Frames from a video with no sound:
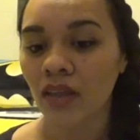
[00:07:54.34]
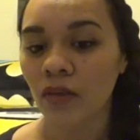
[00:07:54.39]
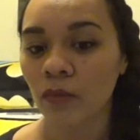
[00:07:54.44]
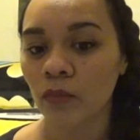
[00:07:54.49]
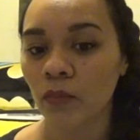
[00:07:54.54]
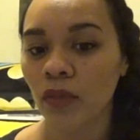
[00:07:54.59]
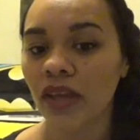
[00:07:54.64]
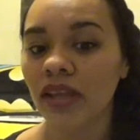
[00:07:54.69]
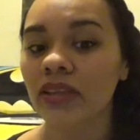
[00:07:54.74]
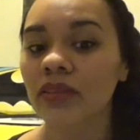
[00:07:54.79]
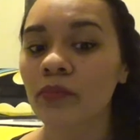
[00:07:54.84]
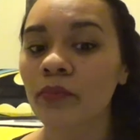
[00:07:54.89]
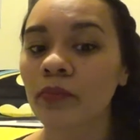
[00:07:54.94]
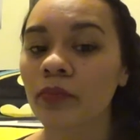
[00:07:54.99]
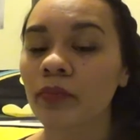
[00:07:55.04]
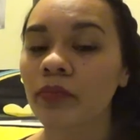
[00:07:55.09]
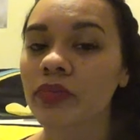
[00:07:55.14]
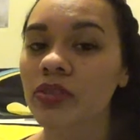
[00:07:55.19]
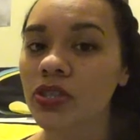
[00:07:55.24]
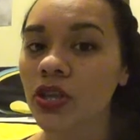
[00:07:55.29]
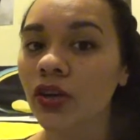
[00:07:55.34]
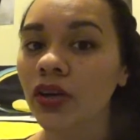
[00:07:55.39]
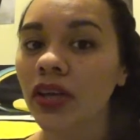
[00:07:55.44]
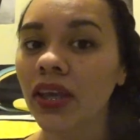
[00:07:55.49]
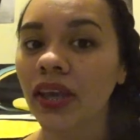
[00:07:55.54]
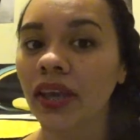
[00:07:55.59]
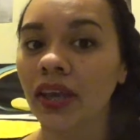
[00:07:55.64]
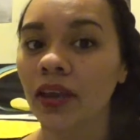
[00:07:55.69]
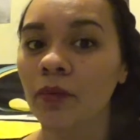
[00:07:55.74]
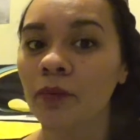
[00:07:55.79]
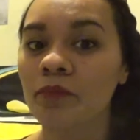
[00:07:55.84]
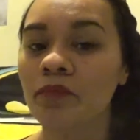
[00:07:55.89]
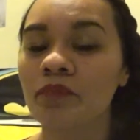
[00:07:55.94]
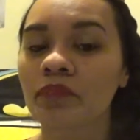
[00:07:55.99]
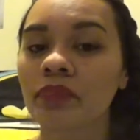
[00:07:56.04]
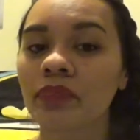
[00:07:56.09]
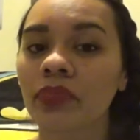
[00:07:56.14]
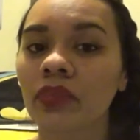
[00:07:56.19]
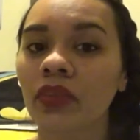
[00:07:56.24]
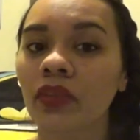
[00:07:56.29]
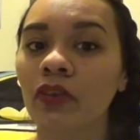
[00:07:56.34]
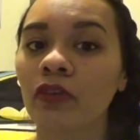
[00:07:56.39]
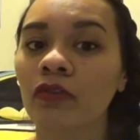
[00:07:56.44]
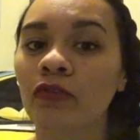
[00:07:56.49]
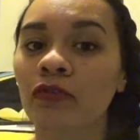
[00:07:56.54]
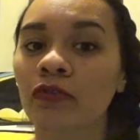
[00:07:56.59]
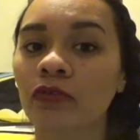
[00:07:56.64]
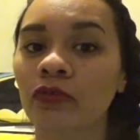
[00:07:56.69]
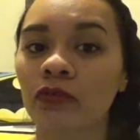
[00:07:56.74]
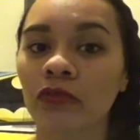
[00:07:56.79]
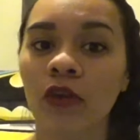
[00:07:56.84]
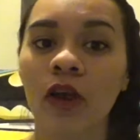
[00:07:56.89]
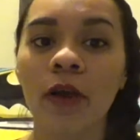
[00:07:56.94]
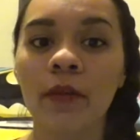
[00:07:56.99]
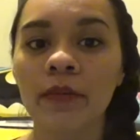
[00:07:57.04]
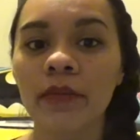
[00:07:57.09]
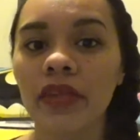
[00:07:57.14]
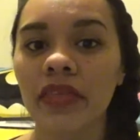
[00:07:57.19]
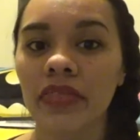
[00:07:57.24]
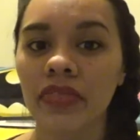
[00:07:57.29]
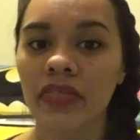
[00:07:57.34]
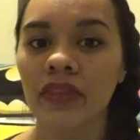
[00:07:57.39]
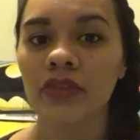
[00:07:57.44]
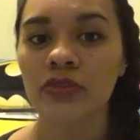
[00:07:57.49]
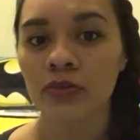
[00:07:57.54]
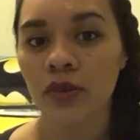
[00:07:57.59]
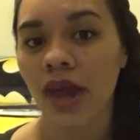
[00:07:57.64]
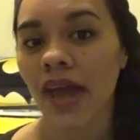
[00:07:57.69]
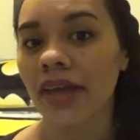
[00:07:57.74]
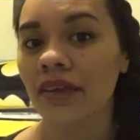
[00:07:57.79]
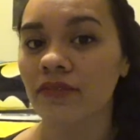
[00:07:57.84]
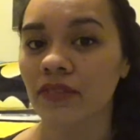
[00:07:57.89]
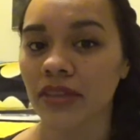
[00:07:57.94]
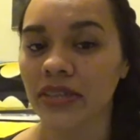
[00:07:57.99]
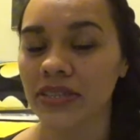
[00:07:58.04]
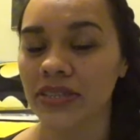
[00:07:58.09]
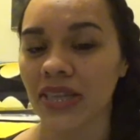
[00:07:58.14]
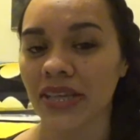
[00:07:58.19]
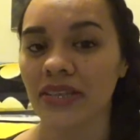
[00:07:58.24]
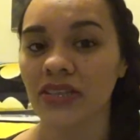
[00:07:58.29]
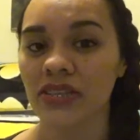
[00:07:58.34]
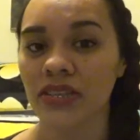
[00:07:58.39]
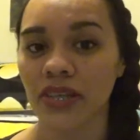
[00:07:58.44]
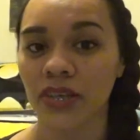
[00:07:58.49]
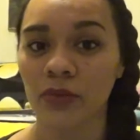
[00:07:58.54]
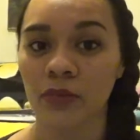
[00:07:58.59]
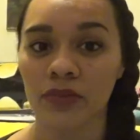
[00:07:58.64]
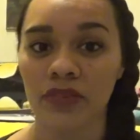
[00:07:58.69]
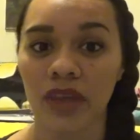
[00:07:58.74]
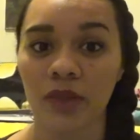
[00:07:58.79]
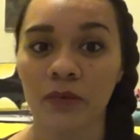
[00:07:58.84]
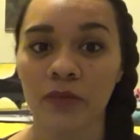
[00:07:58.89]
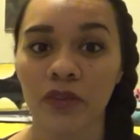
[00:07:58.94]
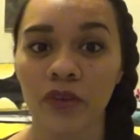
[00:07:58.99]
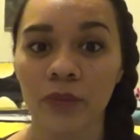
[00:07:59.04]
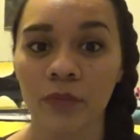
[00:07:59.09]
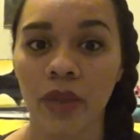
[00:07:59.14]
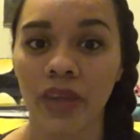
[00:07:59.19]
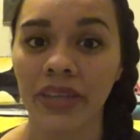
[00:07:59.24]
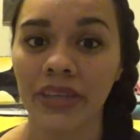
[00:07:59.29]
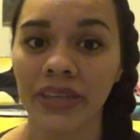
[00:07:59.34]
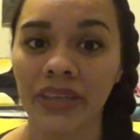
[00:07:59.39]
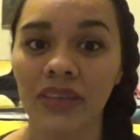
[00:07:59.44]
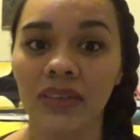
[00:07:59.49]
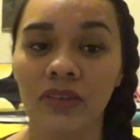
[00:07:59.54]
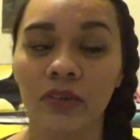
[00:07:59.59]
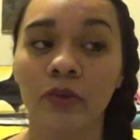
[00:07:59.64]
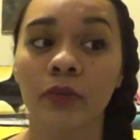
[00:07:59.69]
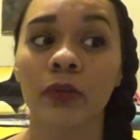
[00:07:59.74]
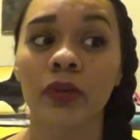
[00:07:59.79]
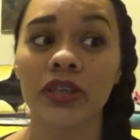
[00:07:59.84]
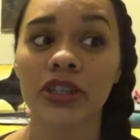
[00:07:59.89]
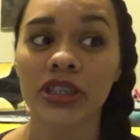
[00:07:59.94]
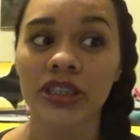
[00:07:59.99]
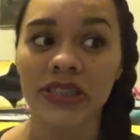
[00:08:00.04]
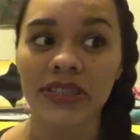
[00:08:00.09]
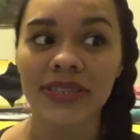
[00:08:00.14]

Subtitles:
went and took him from the drive-in date he was on with Hermione, when she